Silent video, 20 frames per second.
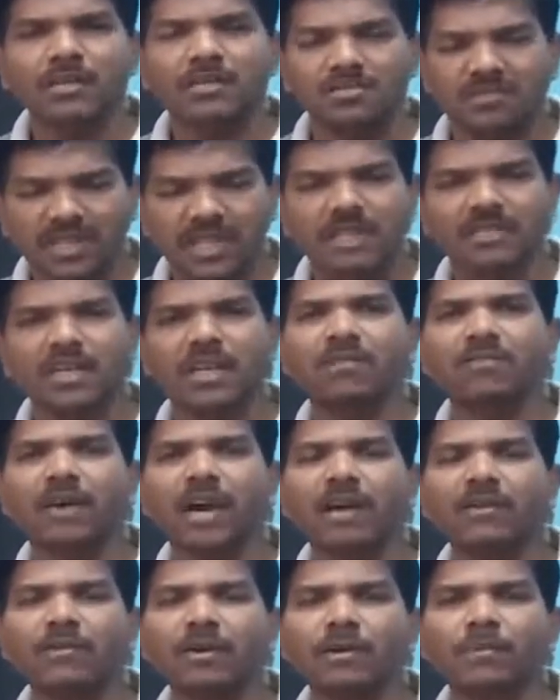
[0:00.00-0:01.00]
They
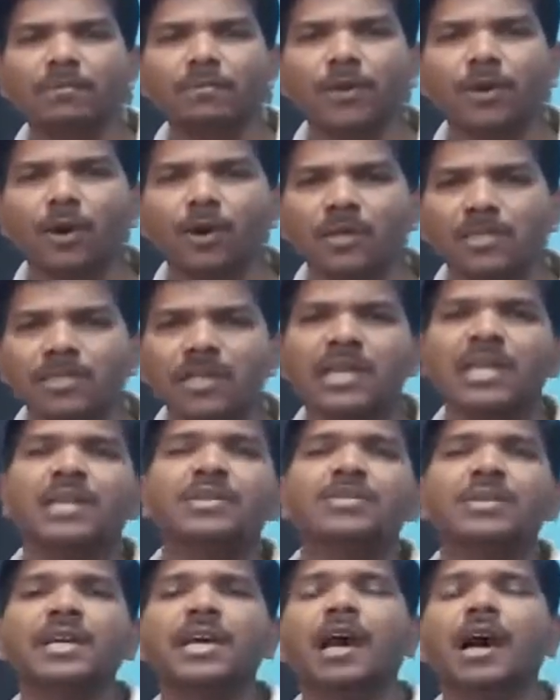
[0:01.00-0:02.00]
survived because
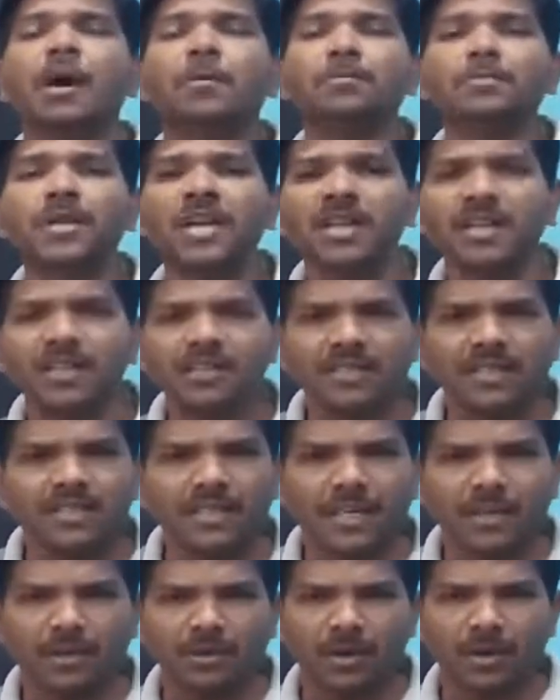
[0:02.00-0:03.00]
they updated the
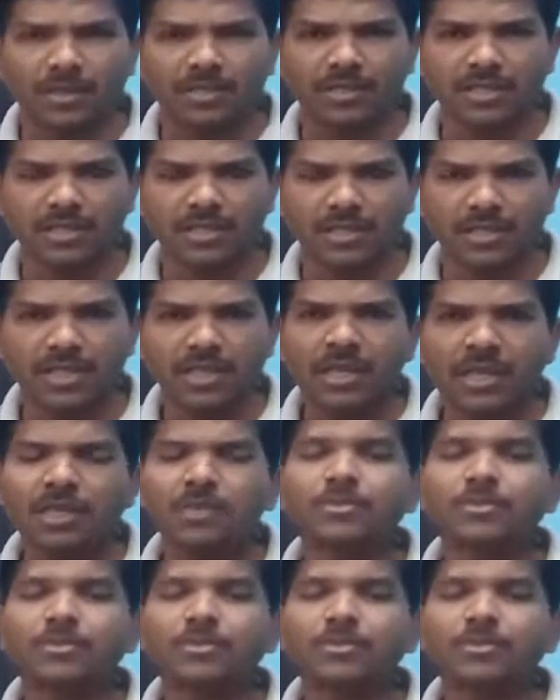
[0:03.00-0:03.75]
technology.